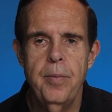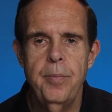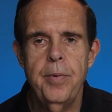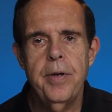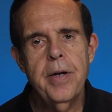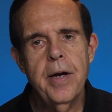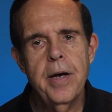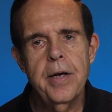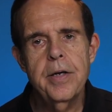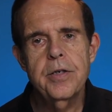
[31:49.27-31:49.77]

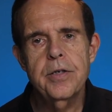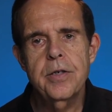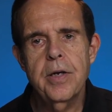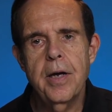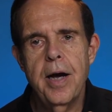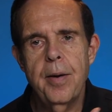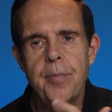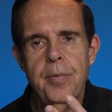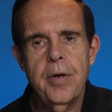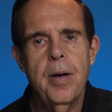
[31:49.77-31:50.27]
Because
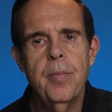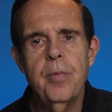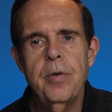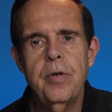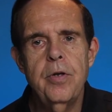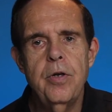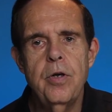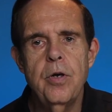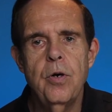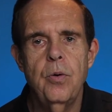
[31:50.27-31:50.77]
I'm coming
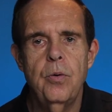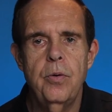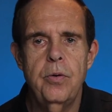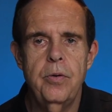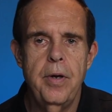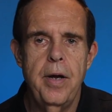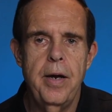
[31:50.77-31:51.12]
to you,